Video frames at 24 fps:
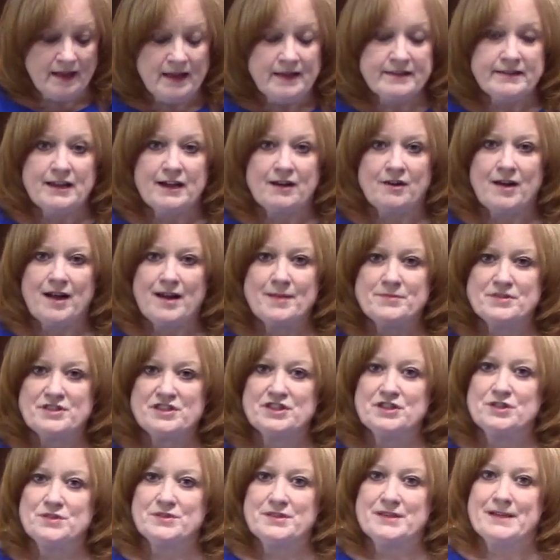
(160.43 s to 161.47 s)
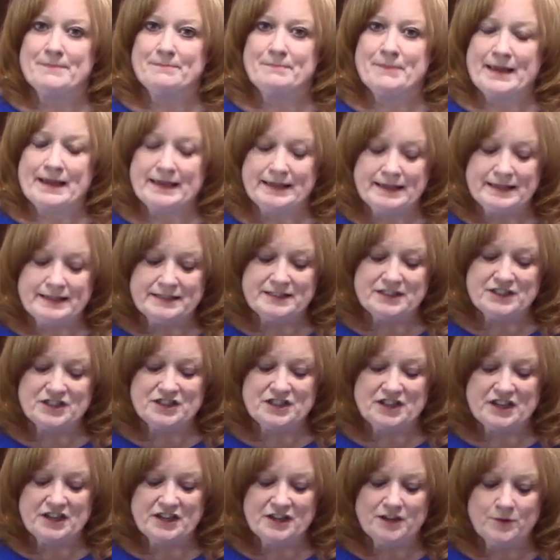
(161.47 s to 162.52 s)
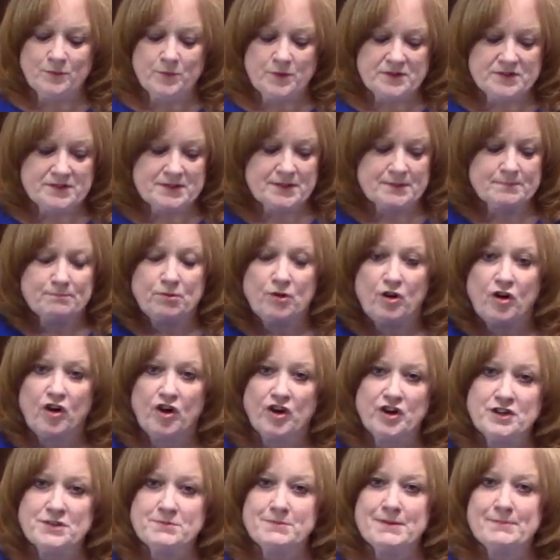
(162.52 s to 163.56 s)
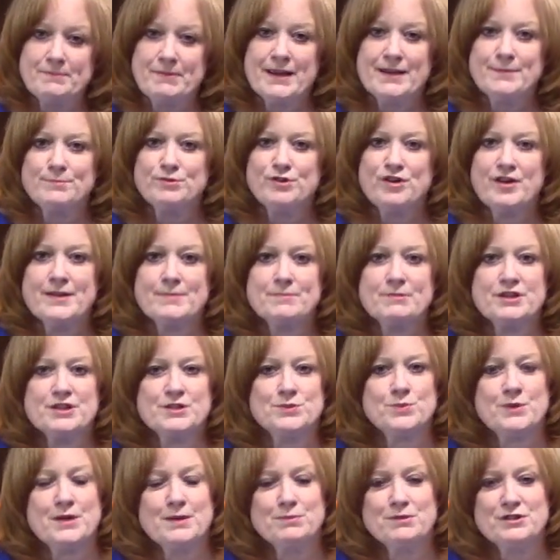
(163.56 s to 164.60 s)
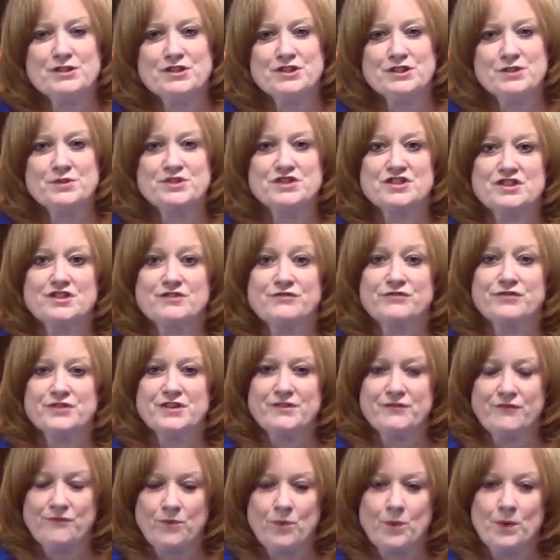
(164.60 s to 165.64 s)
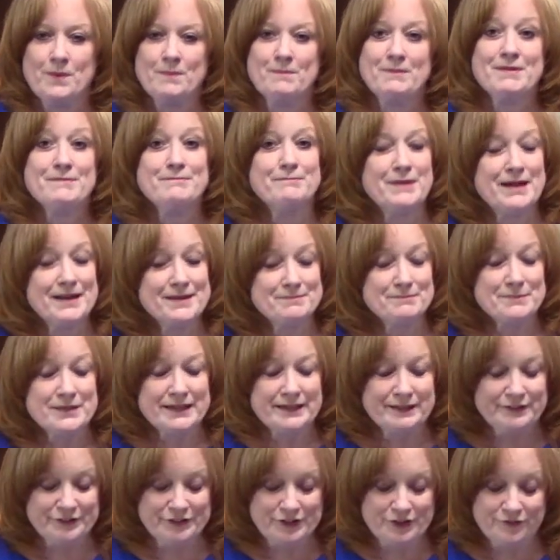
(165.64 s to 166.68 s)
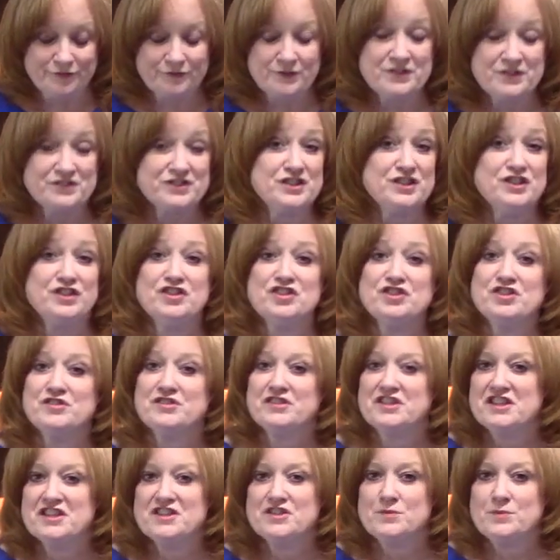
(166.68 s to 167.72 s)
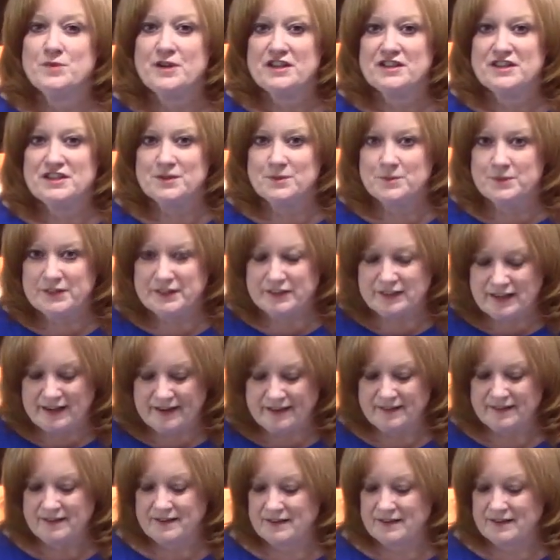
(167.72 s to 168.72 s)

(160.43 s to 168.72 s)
Now, I'm just using a baking dish here with some parchment paper on it because what I'm going to do is just freeform my meatloaf. So you can do it either way you would like.